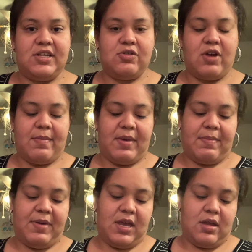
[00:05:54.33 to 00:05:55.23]
to grab my
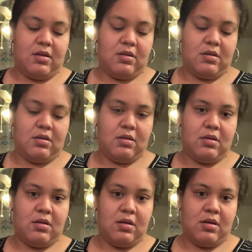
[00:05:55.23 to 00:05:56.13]
pen
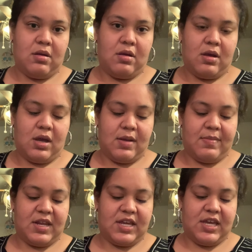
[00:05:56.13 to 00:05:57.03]
and I'm
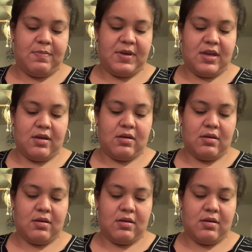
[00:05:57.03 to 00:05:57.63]
gonna keep it